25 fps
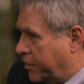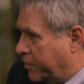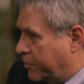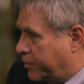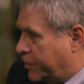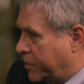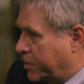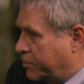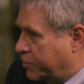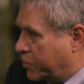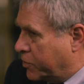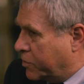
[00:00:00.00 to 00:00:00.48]

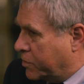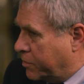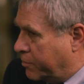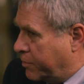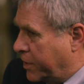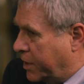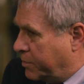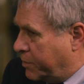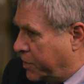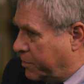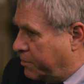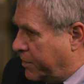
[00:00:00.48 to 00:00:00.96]
People,
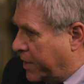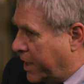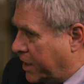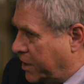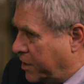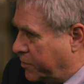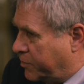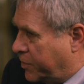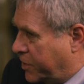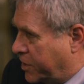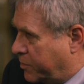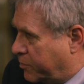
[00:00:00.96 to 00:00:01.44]
maybe
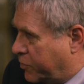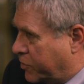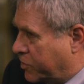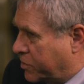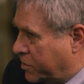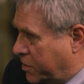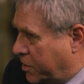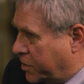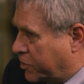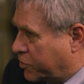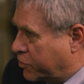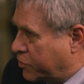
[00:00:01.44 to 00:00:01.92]
many
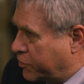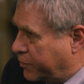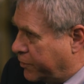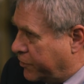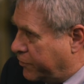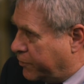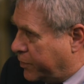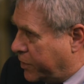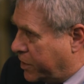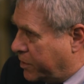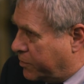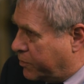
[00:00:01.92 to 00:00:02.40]
people, a group
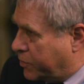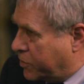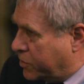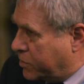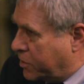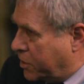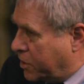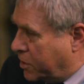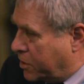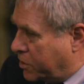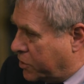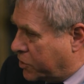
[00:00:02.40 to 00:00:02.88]
of people,
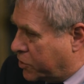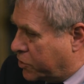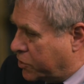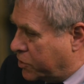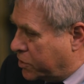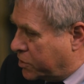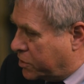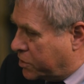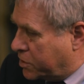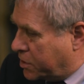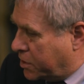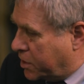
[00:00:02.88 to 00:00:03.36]

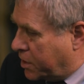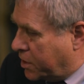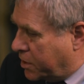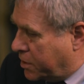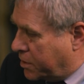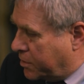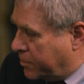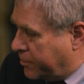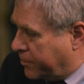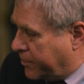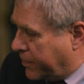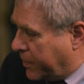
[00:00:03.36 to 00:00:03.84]

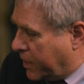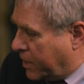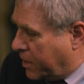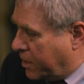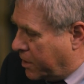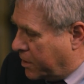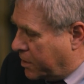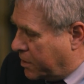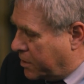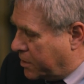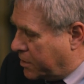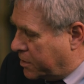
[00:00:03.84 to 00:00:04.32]

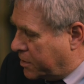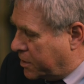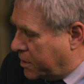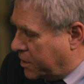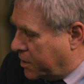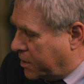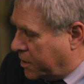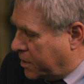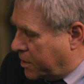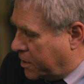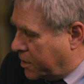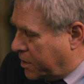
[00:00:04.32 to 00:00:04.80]

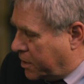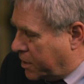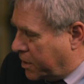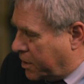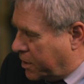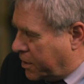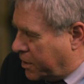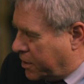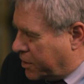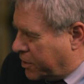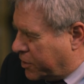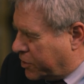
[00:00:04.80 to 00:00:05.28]
mm-hmm.
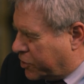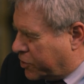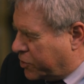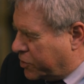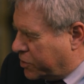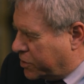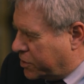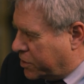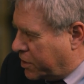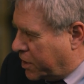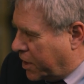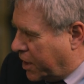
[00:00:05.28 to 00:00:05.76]

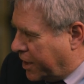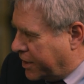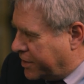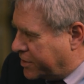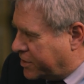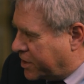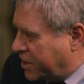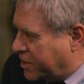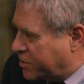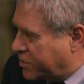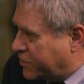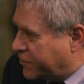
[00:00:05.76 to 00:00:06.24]
could
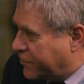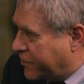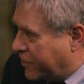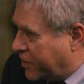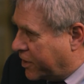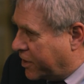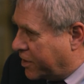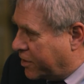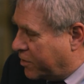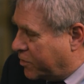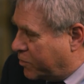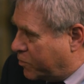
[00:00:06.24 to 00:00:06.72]

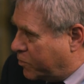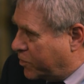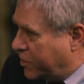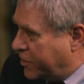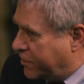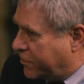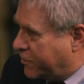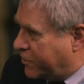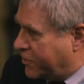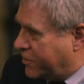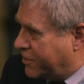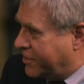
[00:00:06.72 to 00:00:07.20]
identify
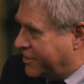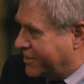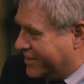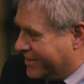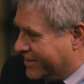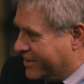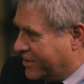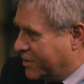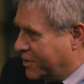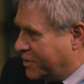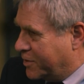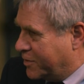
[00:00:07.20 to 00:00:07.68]
with
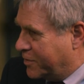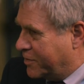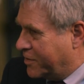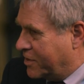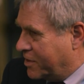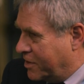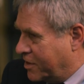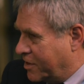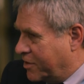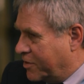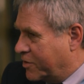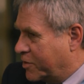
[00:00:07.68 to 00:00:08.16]
the
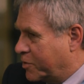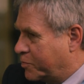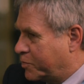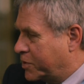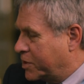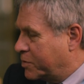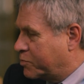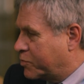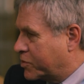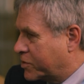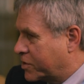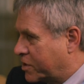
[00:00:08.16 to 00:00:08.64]

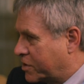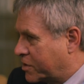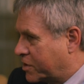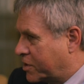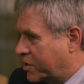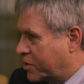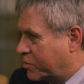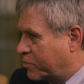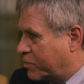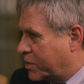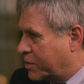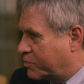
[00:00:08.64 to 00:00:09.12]
people that
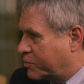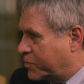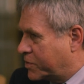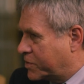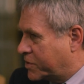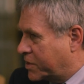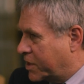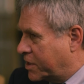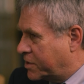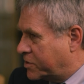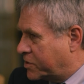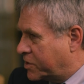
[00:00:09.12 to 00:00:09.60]
they're
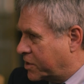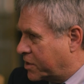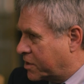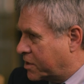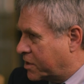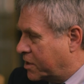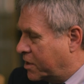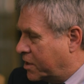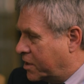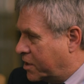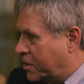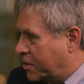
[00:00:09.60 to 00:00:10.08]

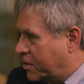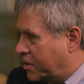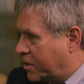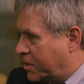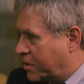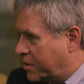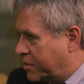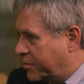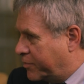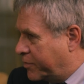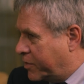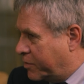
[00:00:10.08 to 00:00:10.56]
representing.
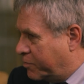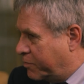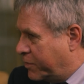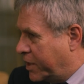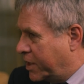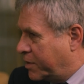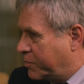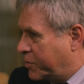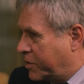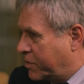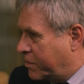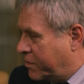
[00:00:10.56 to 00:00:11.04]

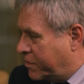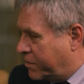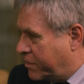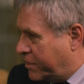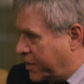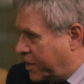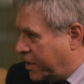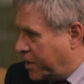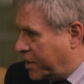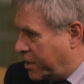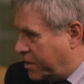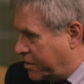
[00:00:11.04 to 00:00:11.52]
Maybe
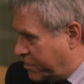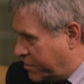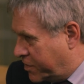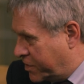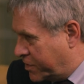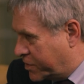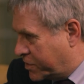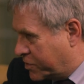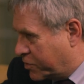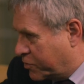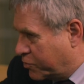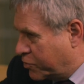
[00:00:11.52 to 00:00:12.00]

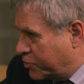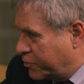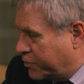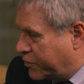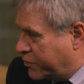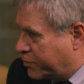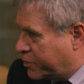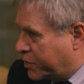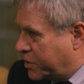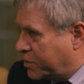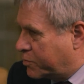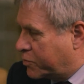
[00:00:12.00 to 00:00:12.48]
this group
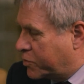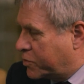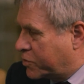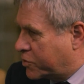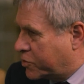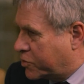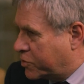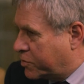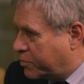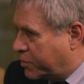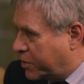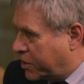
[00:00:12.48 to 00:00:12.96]
of people
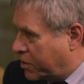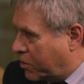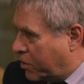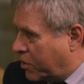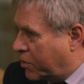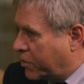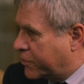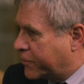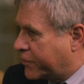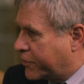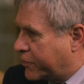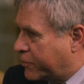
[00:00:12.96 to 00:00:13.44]
could be
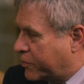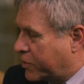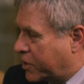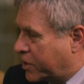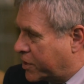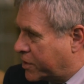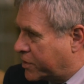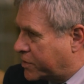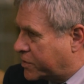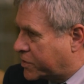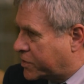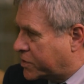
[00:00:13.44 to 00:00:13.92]

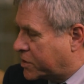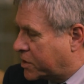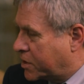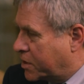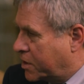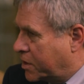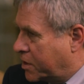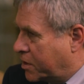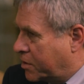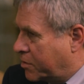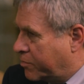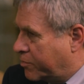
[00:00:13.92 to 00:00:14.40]
authorized
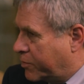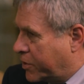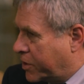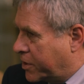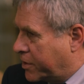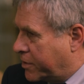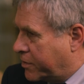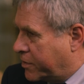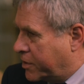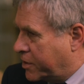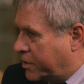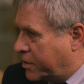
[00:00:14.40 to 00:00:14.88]

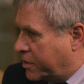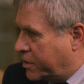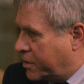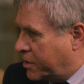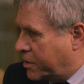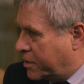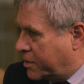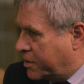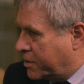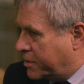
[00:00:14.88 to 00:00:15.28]
by the